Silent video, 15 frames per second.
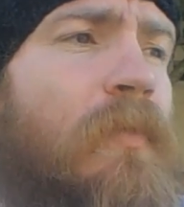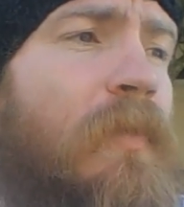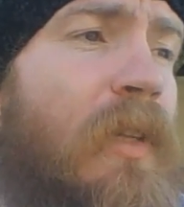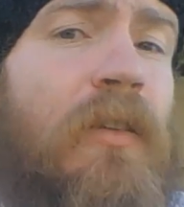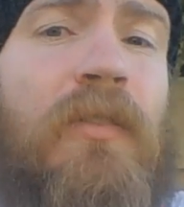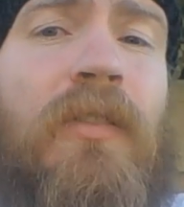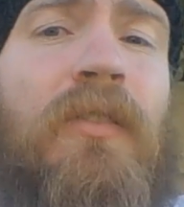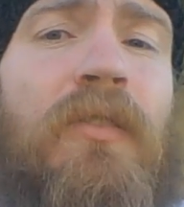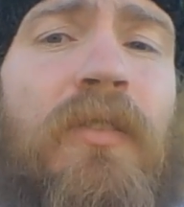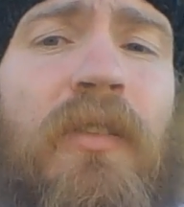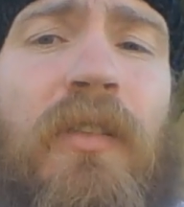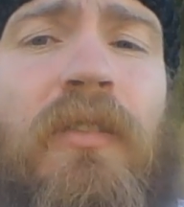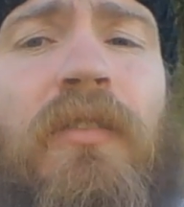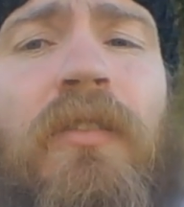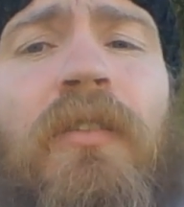I was
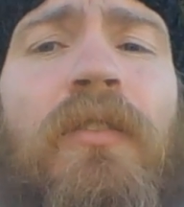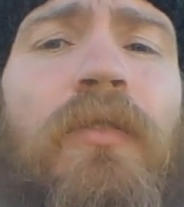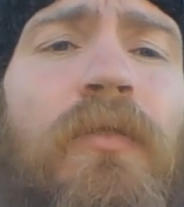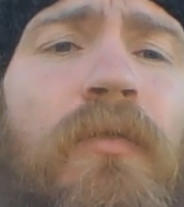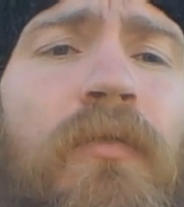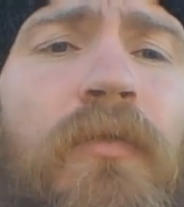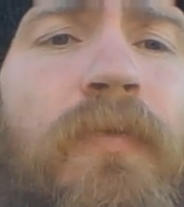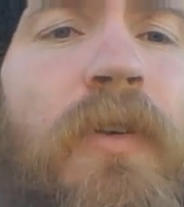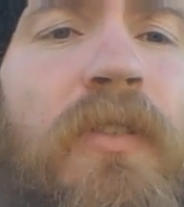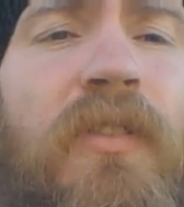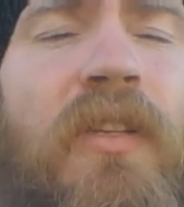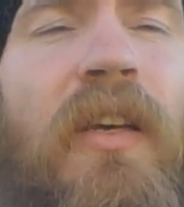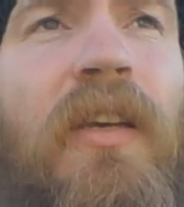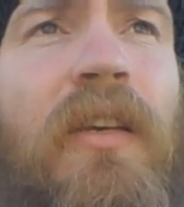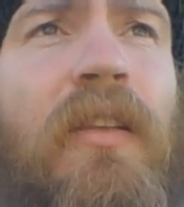interested. So first
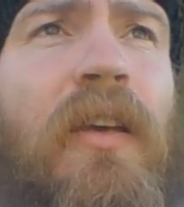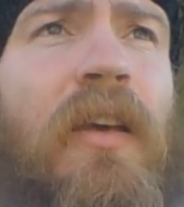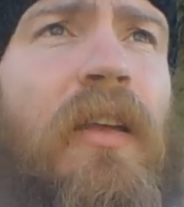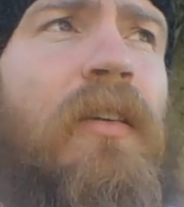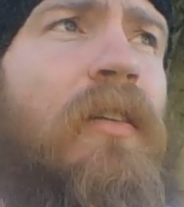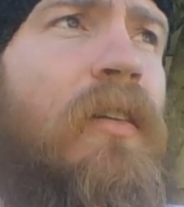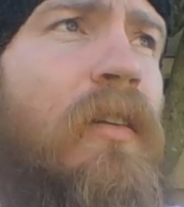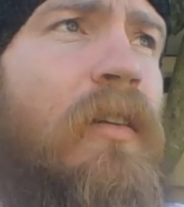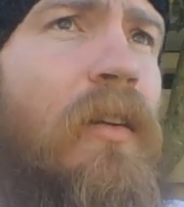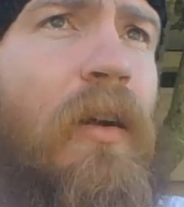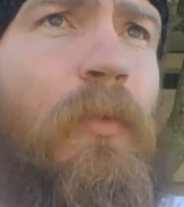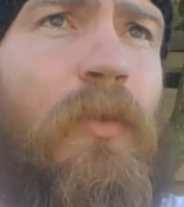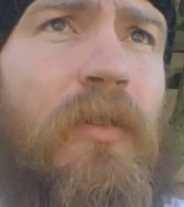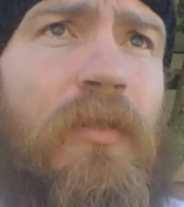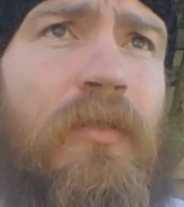day, they had
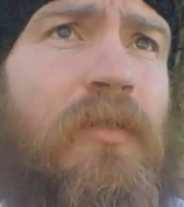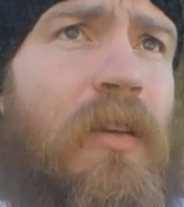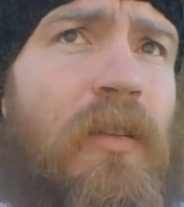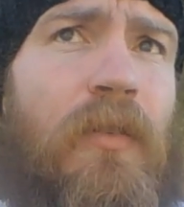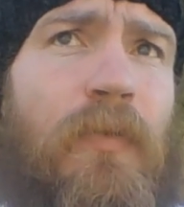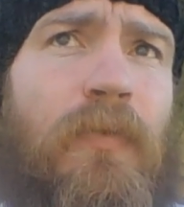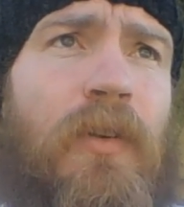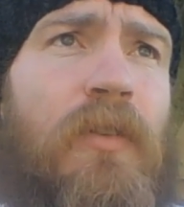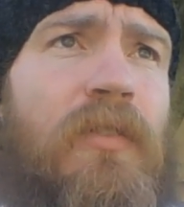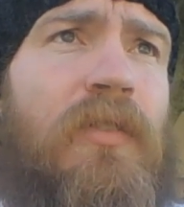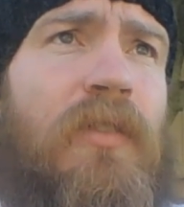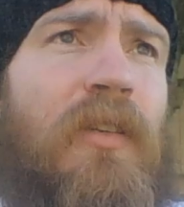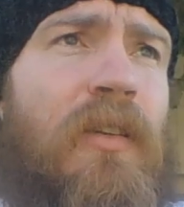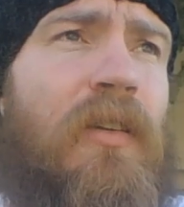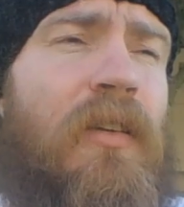I saw the
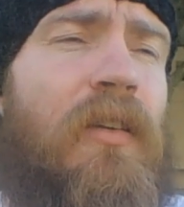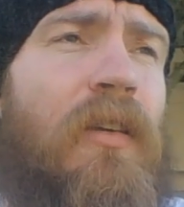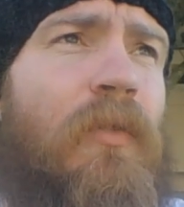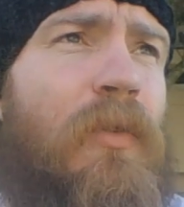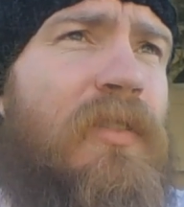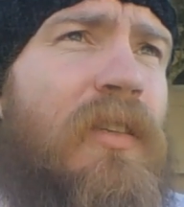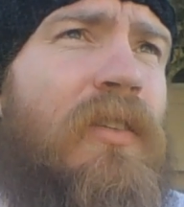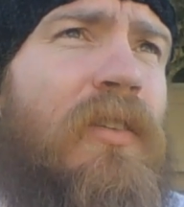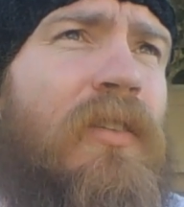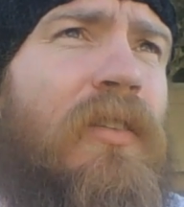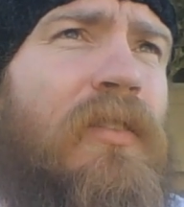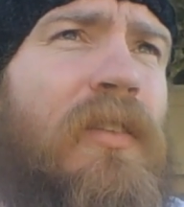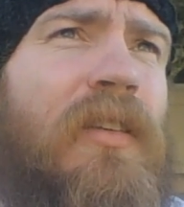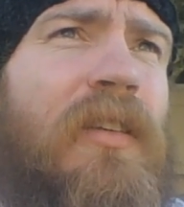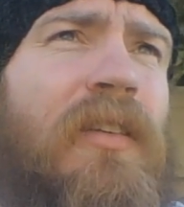first, what's it called?